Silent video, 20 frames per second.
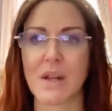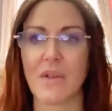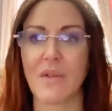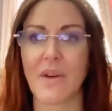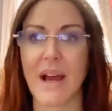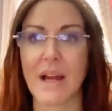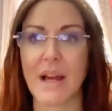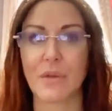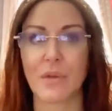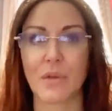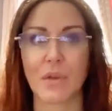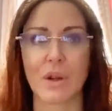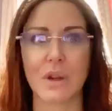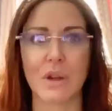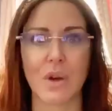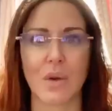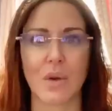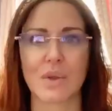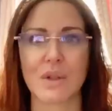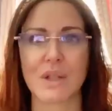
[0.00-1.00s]
I've had for a
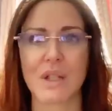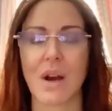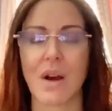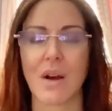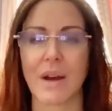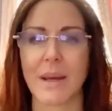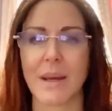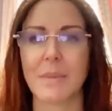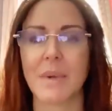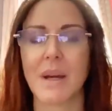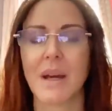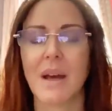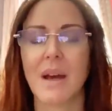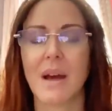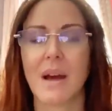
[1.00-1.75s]
long time.